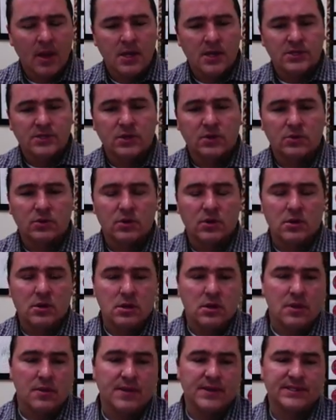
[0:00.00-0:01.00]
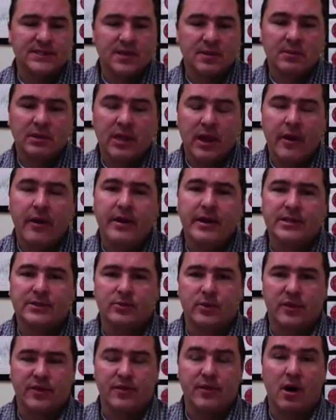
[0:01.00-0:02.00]
So the similarities
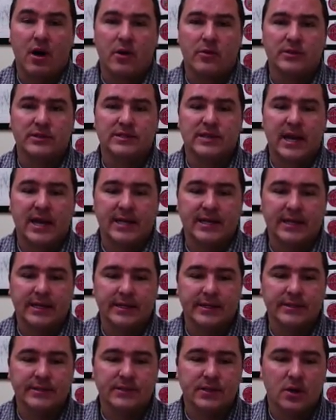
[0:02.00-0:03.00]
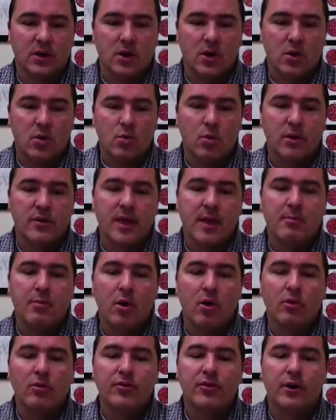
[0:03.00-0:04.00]
with Darwin's ideas where they
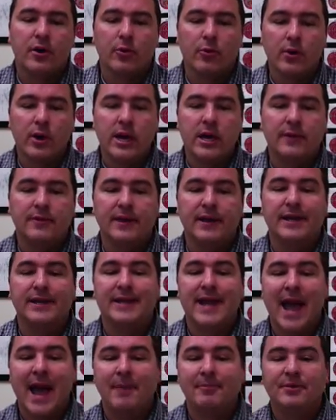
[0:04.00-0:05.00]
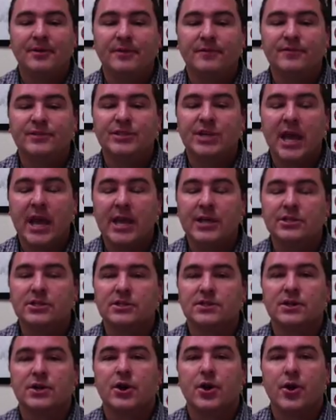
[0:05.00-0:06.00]
both agreed that adaptive
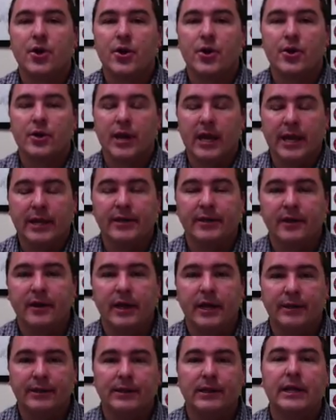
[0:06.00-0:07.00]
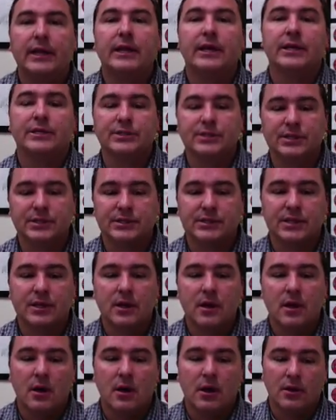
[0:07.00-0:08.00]
changes occurred in, in lineages.
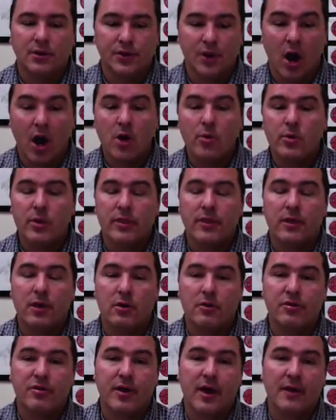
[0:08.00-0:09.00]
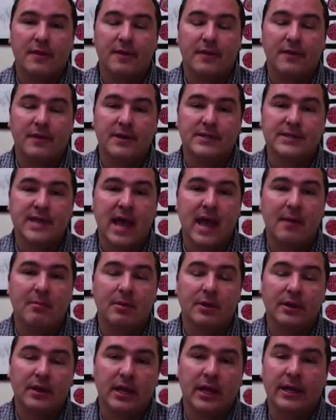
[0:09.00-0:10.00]
Darwin, though, thought that this
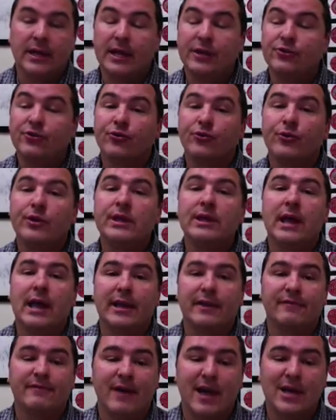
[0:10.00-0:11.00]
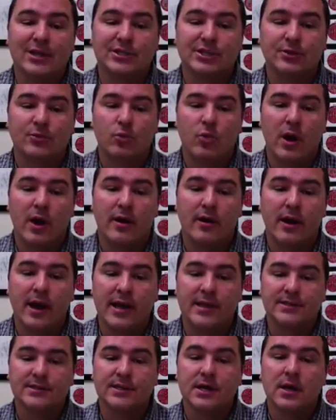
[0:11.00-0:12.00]
happened in a tree like fashion,
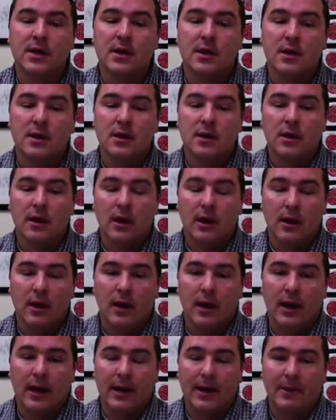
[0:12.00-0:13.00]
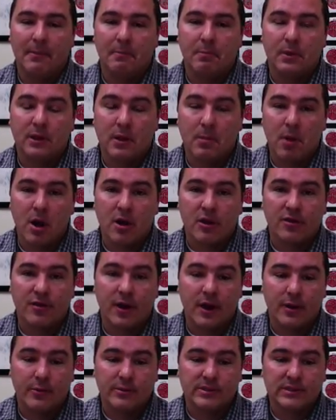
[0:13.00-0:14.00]
whereas um, Lamarck
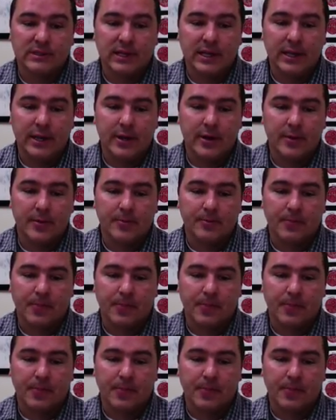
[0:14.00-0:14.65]
thought it was linear.